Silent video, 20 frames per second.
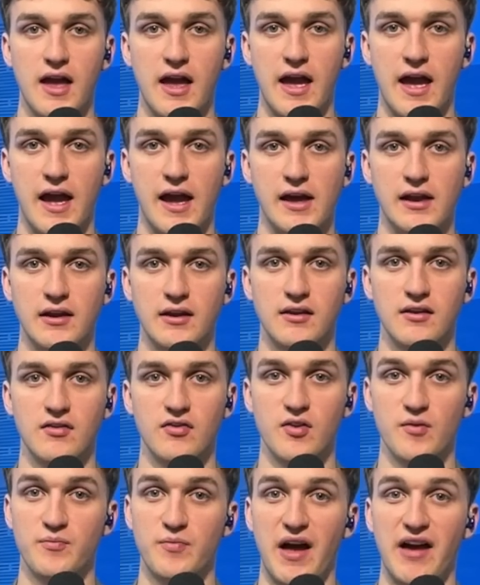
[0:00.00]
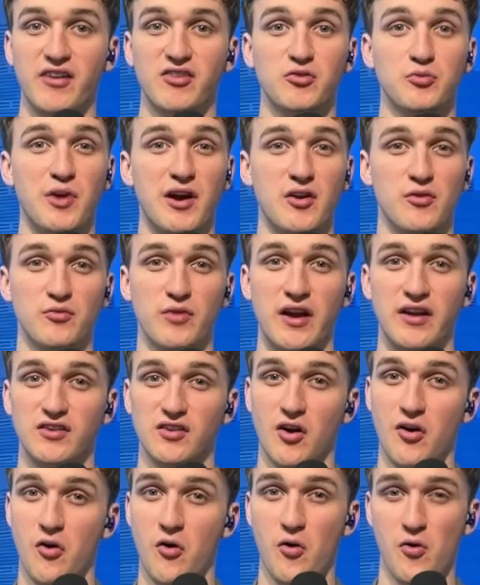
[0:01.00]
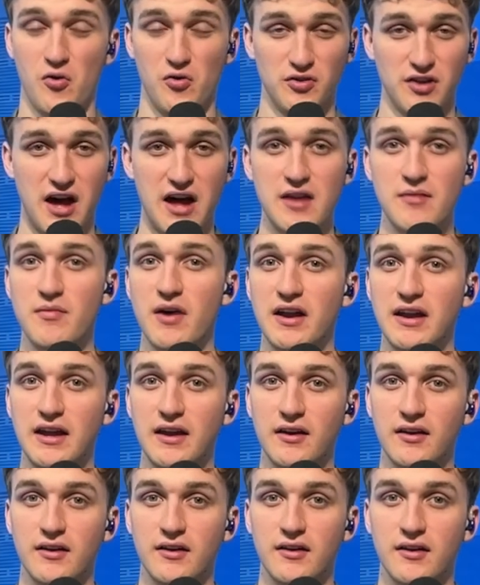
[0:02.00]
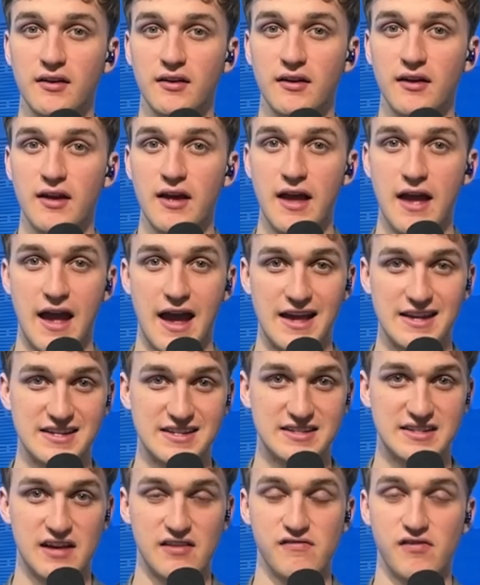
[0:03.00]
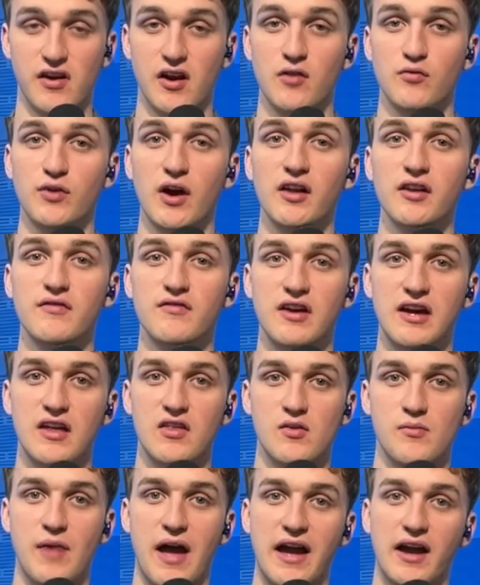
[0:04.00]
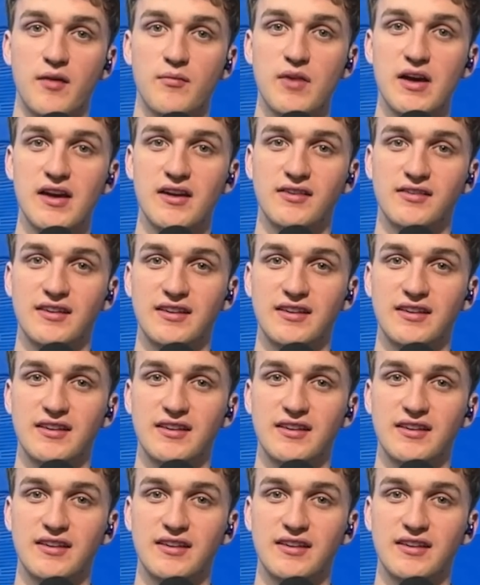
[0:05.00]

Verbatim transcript: And the best way to raise a whole lot of money and stay very relevant in the MAGA base.